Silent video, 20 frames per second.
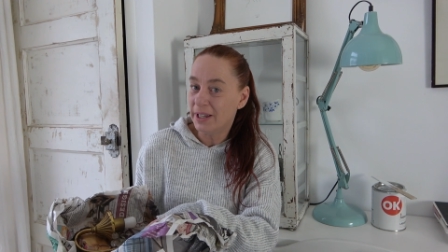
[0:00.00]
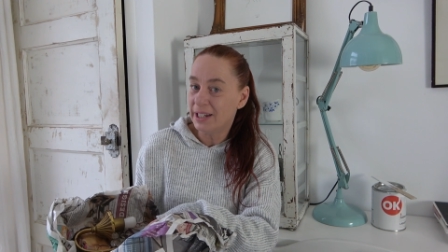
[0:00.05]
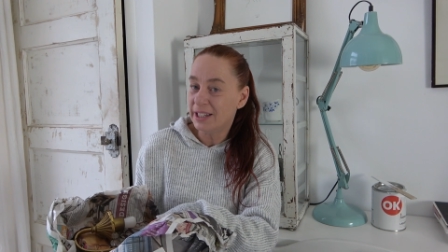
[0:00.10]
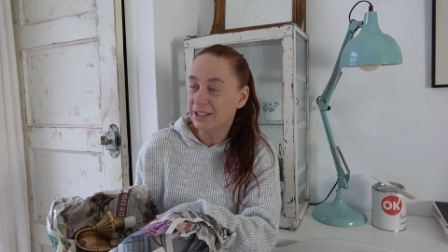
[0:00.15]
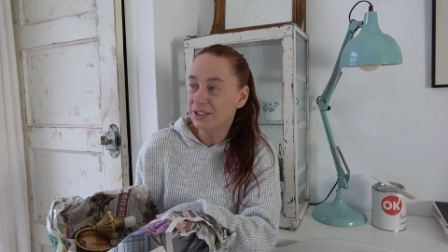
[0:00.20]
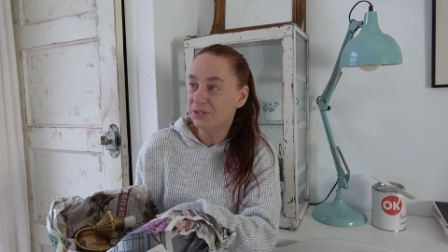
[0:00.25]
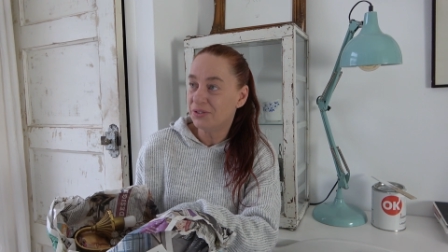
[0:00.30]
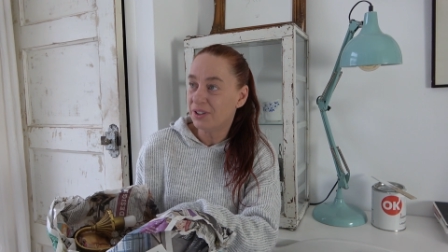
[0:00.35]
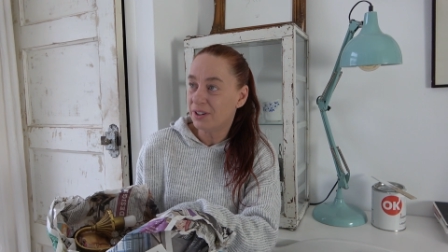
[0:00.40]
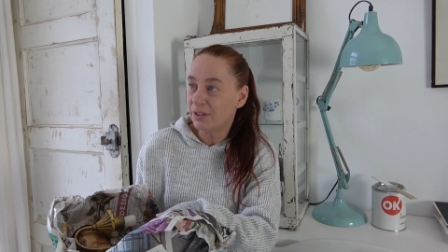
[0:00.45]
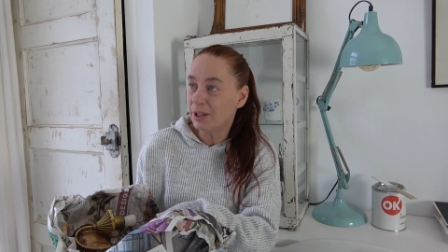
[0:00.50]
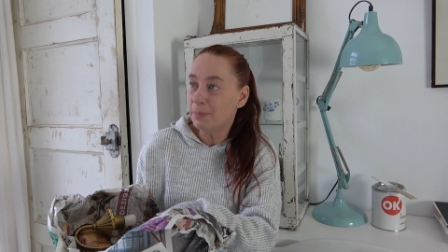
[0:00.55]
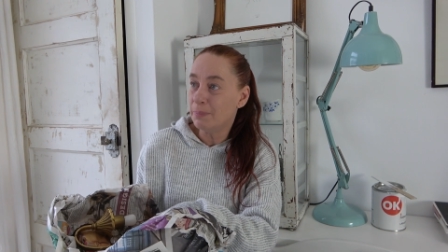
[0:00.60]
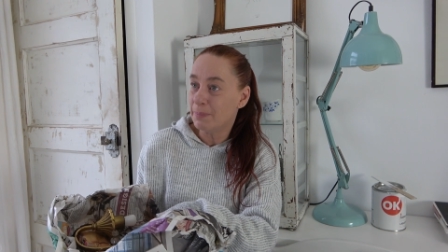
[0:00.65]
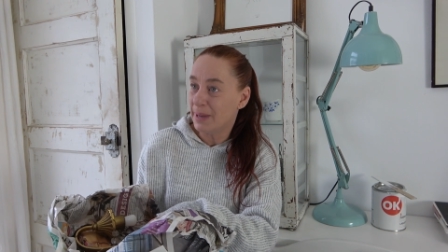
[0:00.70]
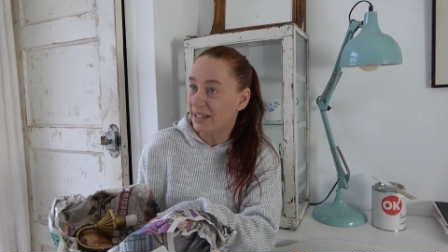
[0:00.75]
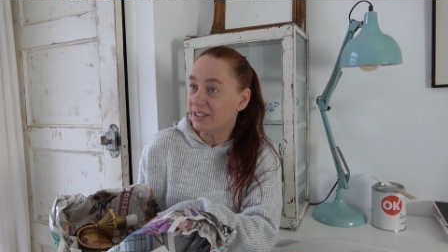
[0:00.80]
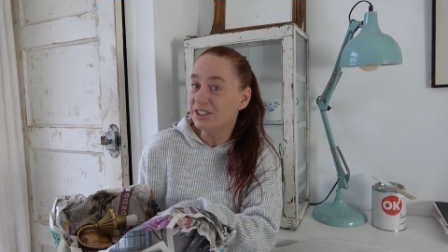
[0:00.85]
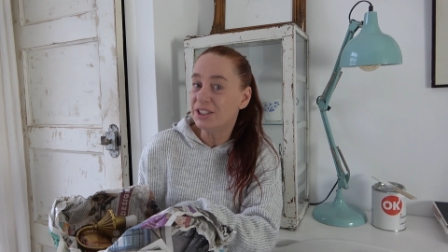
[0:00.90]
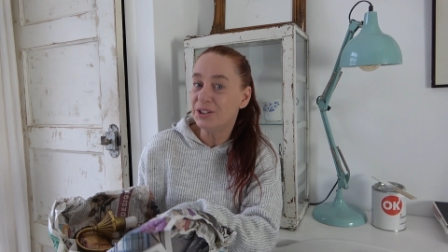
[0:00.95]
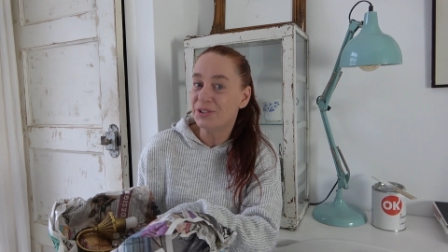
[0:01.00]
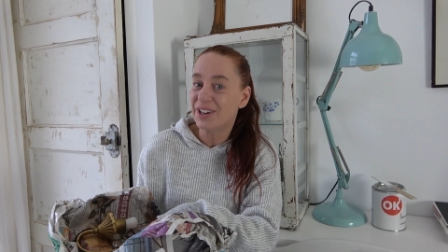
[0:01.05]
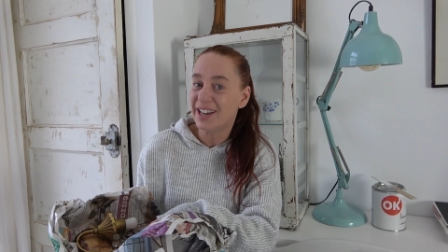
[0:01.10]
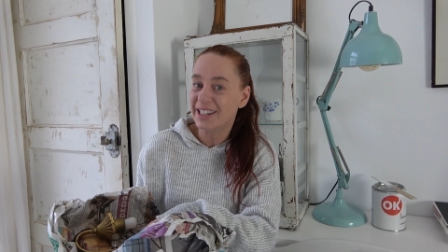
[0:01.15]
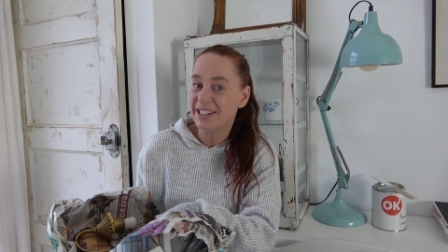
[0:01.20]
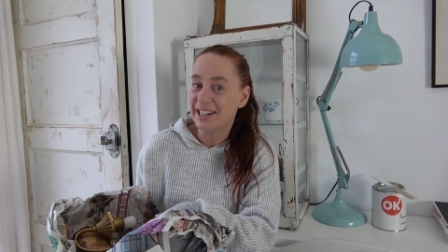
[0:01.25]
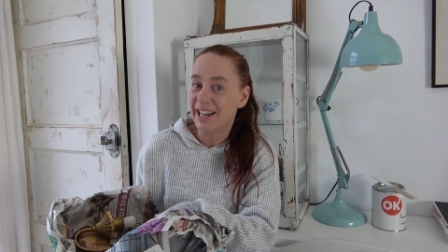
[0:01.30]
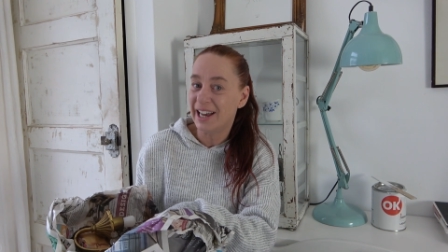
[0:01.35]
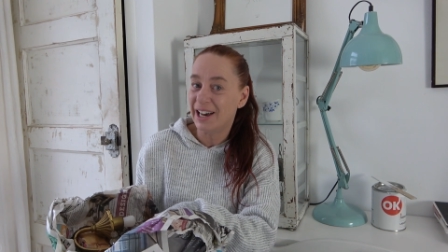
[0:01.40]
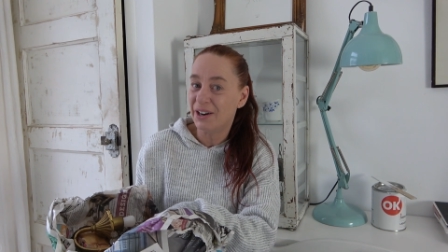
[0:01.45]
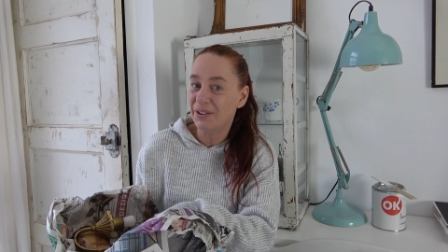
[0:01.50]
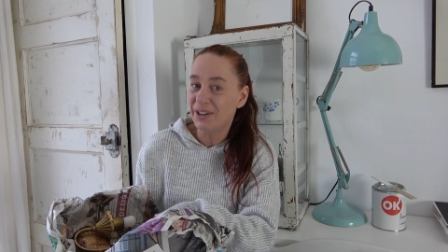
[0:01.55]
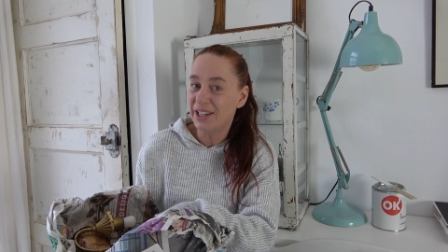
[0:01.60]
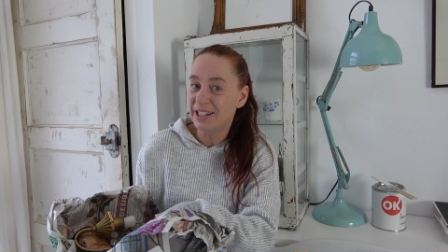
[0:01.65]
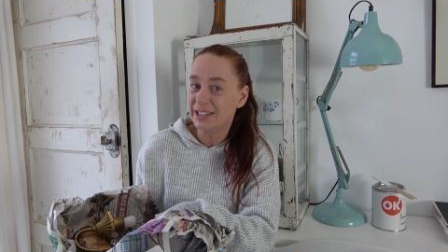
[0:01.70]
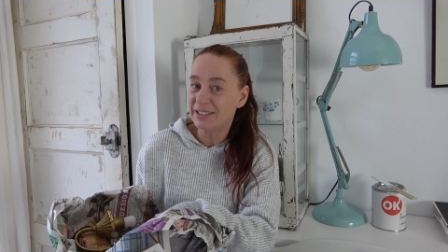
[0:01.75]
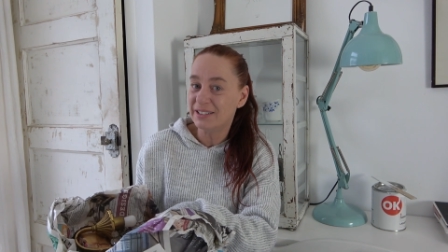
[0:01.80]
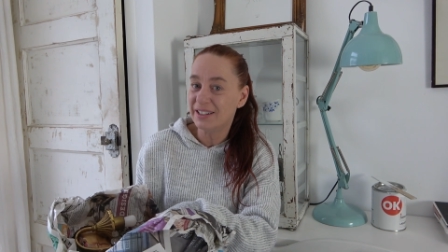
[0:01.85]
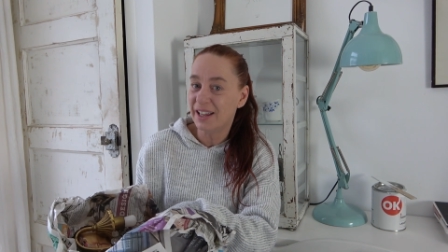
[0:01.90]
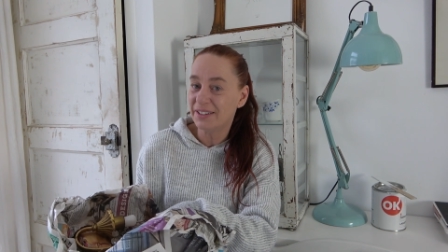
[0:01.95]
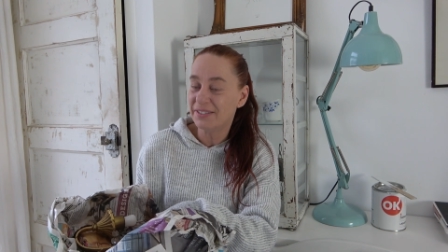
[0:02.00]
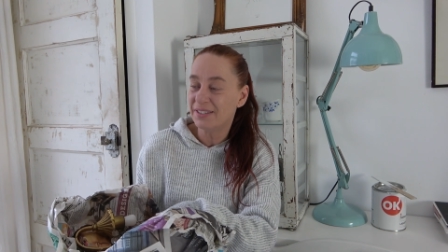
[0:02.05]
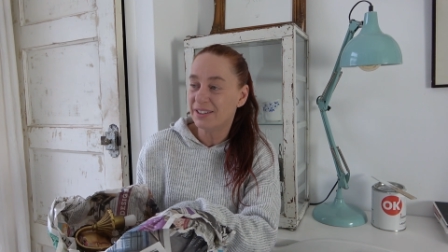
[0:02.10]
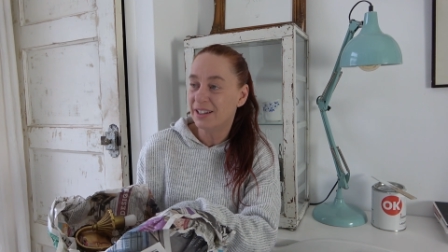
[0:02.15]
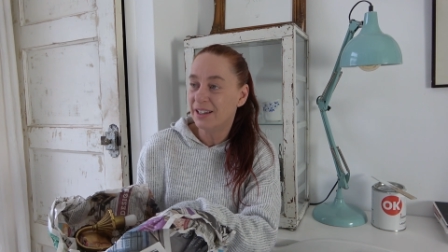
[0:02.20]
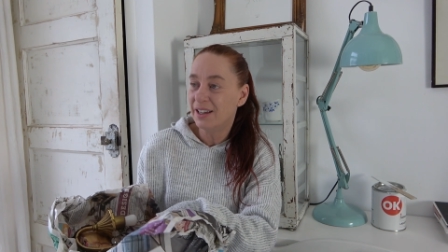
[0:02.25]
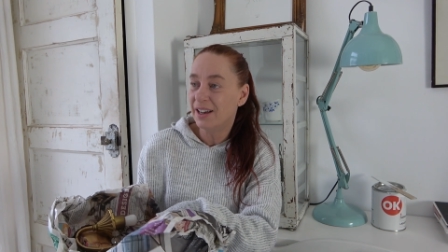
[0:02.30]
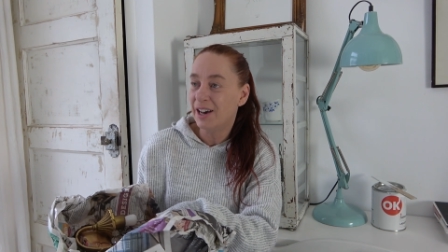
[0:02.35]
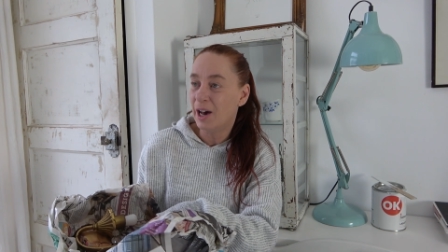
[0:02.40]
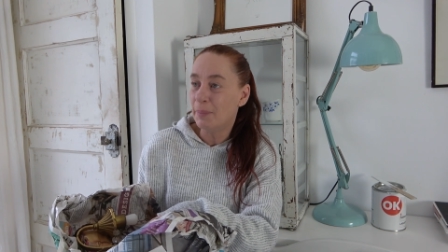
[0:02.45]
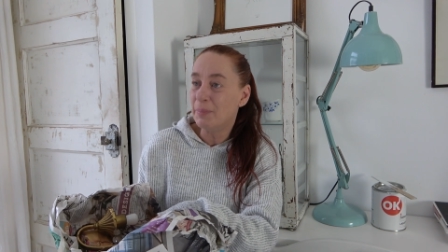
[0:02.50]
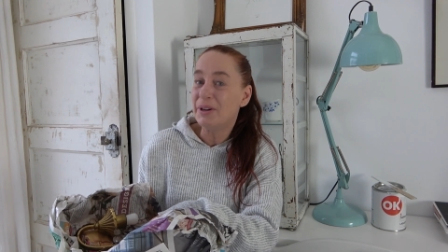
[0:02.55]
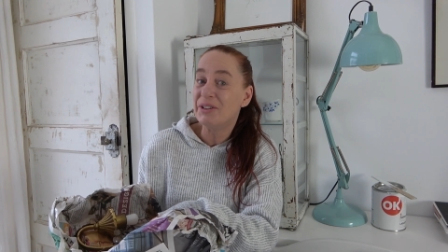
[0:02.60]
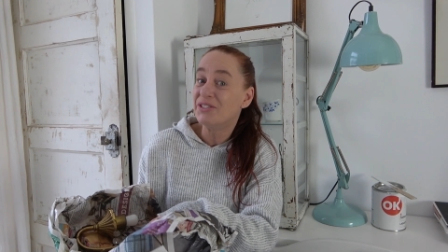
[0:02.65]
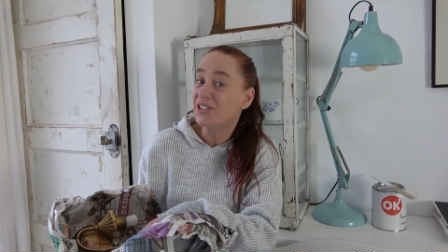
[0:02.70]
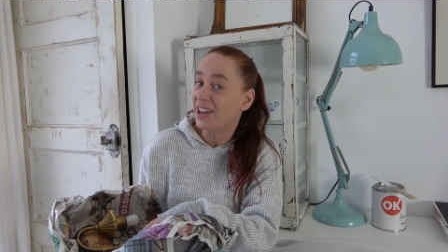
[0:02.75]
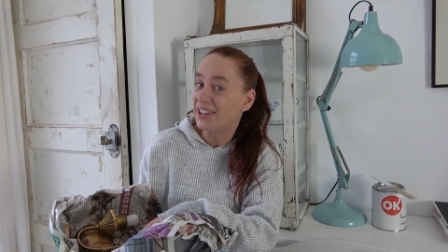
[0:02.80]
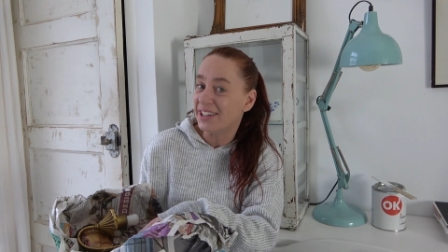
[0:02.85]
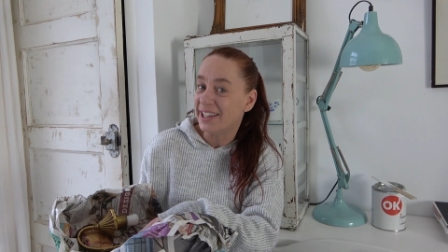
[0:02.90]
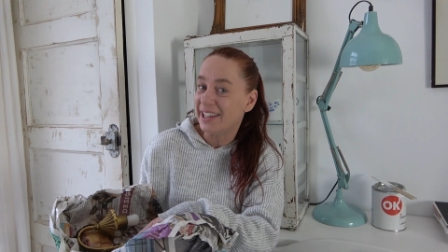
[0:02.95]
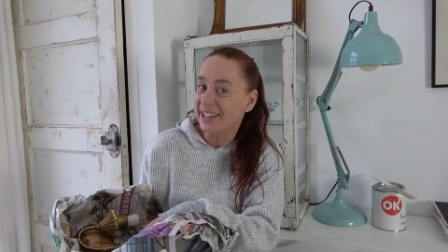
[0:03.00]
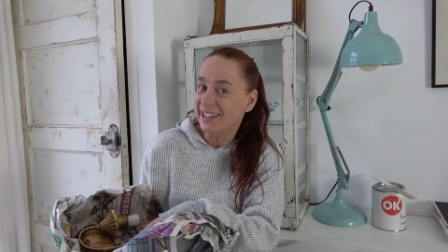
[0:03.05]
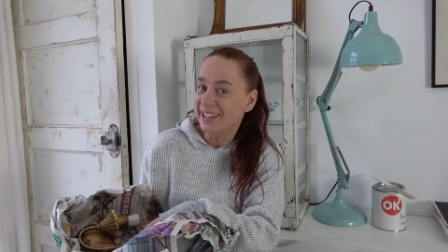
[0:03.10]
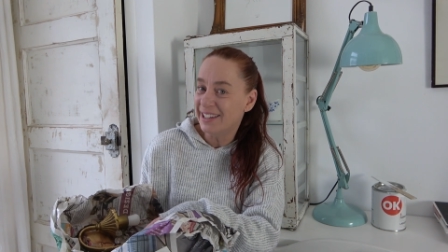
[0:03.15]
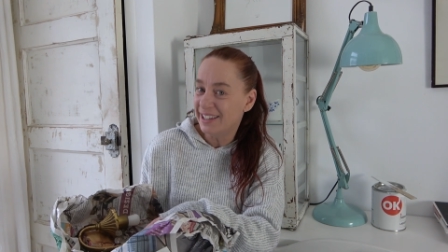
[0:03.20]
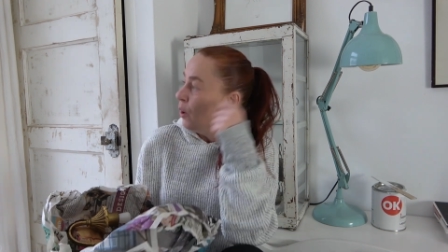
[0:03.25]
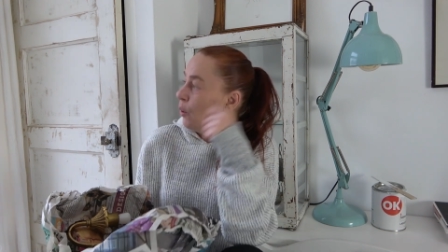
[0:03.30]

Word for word: It is very messy right now. It is not up and running.